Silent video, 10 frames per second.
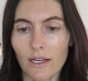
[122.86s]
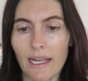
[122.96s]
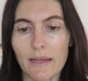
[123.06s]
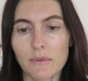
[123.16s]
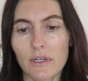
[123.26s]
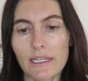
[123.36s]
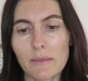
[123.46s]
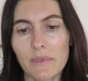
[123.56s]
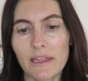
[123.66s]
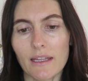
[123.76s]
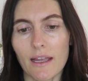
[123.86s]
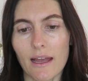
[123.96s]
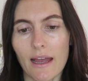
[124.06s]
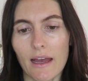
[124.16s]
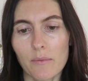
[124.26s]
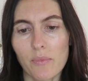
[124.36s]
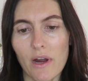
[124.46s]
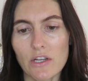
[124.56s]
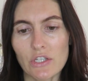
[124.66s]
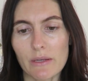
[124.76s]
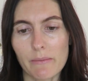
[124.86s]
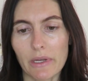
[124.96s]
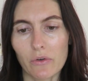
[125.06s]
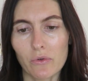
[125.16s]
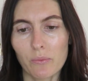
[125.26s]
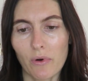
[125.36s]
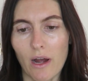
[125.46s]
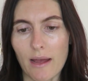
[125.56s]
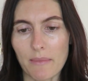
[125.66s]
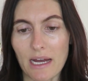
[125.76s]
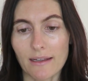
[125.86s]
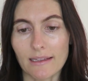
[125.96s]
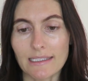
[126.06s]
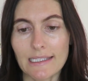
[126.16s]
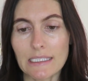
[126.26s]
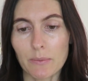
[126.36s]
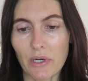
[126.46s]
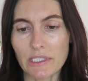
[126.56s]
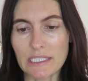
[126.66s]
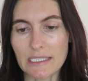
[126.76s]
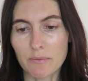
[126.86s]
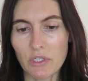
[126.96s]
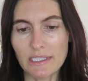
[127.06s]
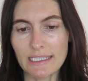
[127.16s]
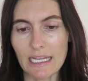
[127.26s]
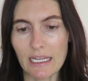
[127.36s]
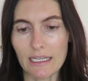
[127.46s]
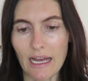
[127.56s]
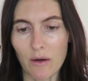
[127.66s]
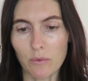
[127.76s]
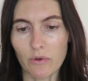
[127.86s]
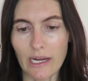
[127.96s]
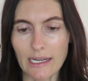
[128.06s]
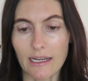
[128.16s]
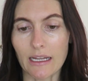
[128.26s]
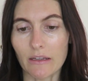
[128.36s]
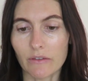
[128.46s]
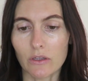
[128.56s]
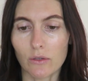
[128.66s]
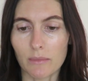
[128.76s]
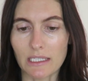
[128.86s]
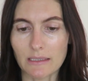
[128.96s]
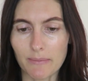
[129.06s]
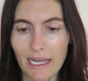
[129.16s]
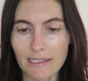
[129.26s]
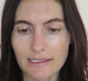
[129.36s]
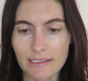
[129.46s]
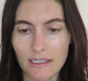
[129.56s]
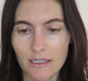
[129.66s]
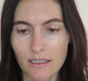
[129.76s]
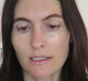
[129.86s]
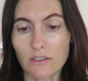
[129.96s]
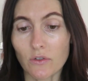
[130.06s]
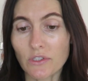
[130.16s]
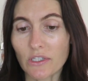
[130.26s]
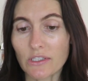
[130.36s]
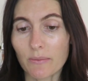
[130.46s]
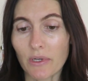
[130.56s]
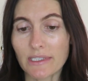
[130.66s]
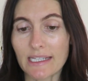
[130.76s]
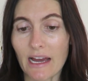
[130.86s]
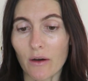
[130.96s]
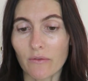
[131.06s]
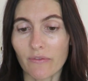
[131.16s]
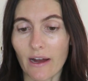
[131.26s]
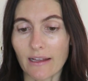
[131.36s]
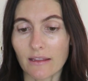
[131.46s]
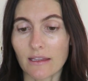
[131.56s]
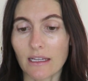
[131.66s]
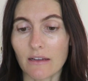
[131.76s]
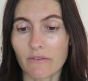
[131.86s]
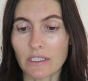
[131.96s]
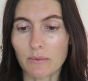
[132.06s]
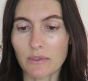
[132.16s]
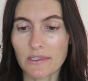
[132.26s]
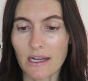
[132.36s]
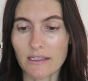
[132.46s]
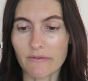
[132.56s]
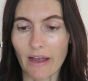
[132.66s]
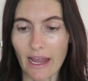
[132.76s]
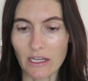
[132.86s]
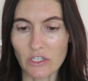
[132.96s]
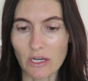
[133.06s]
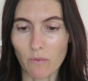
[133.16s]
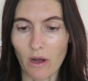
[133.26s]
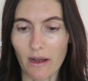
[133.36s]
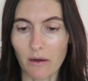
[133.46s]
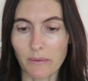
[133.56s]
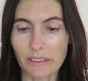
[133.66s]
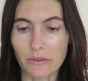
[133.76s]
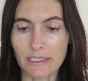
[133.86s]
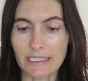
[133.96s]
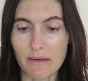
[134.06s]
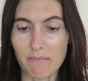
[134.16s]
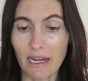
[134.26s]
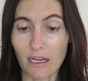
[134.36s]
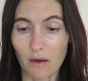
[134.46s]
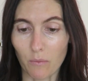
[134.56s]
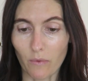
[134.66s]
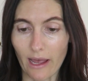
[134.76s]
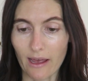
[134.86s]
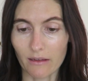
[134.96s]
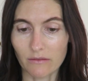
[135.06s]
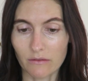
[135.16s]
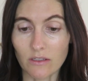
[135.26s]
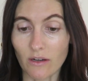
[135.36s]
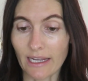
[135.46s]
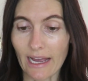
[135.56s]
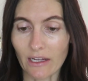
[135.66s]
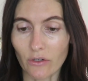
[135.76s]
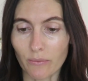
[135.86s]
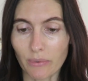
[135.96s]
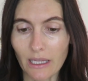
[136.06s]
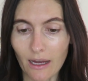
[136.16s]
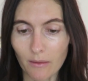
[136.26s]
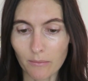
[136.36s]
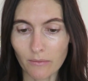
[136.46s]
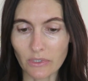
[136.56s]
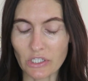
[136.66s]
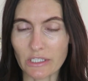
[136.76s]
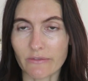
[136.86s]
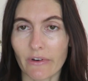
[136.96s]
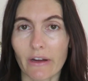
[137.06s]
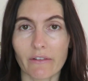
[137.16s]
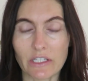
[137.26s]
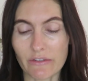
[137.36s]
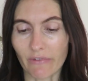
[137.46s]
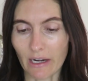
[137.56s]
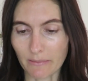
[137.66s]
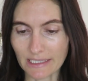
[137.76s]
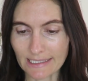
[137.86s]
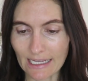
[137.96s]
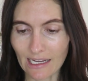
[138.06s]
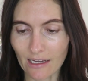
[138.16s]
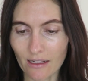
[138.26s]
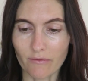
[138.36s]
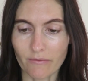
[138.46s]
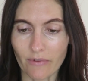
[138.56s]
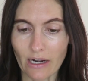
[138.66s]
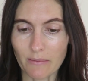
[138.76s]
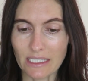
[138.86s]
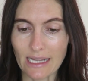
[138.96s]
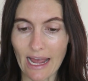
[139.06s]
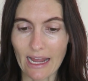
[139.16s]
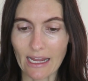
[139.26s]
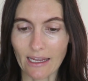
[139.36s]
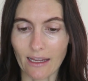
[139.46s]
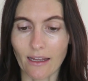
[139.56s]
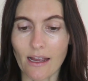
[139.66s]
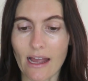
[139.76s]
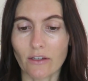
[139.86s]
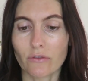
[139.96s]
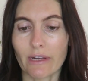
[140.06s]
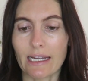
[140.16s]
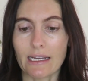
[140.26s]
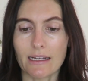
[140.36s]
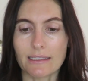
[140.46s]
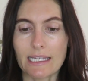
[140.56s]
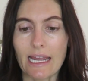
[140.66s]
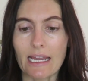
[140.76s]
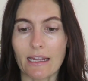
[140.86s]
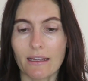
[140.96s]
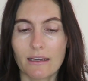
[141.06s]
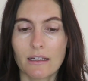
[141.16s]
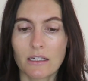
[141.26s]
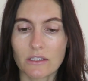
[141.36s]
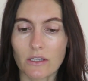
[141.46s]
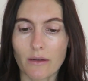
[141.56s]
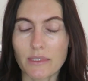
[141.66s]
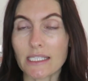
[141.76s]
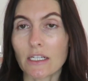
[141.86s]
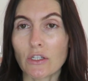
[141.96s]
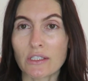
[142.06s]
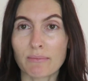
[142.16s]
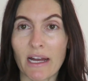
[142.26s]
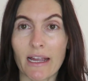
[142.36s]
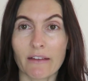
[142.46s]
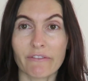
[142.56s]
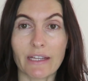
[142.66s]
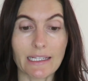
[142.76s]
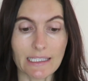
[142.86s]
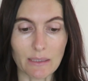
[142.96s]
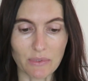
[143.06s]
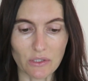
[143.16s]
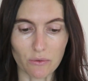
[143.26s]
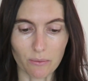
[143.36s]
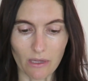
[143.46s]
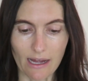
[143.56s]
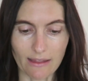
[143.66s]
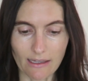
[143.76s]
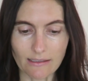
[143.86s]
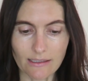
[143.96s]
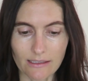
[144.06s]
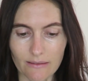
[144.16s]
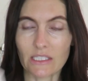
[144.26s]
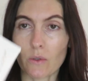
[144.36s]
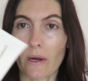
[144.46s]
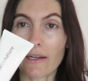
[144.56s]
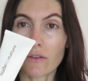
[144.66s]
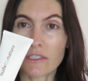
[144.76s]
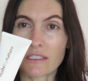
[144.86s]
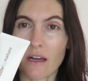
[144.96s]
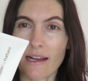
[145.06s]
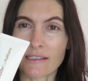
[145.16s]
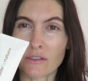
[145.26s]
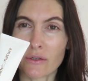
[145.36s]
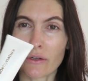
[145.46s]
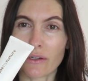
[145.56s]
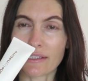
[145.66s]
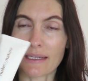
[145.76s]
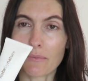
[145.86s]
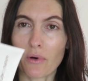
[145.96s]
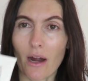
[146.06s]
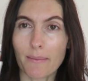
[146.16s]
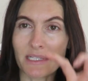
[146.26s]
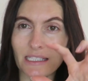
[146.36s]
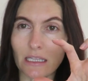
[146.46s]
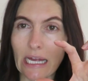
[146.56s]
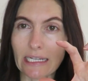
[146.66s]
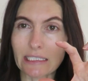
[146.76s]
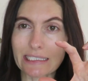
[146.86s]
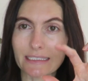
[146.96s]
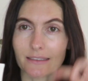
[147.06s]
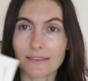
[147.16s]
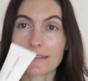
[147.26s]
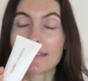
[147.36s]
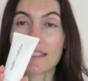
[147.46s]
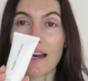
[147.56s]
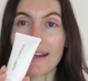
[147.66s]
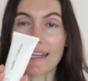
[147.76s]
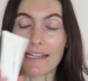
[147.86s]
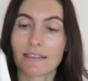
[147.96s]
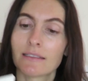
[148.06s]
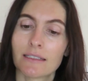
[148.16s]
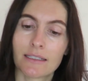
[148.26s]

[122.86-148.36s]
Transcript: Okay, I'm going in with the Airbrush Mineral Primer. This is supposed to smooth skin, help create an even luminous base. It's also supposed to help fight the visible signs of aging while helping to extend makeup wear. Got Kakadu Plum, which is very rich in vitamin C, vitamin A, E, and green tea. So I'm just going to use my fingertips to apply this. It's quite a good size too. Some primers are like tiny.